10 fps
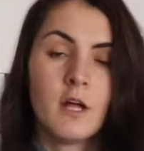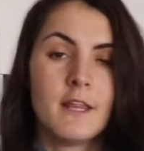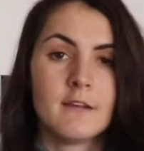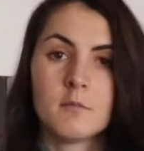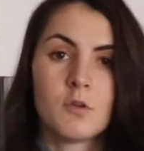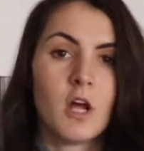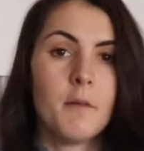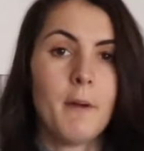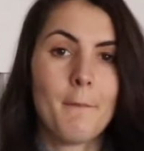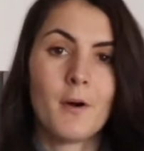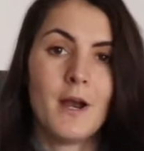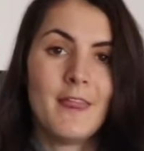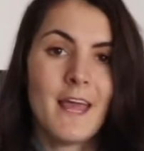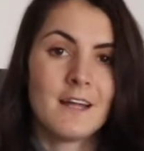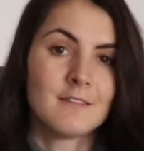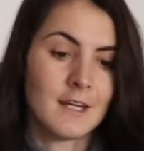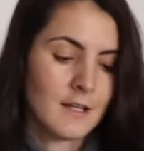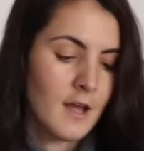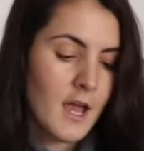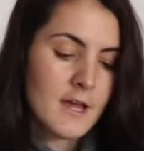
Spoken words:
and then some salt and pepper, and that's it.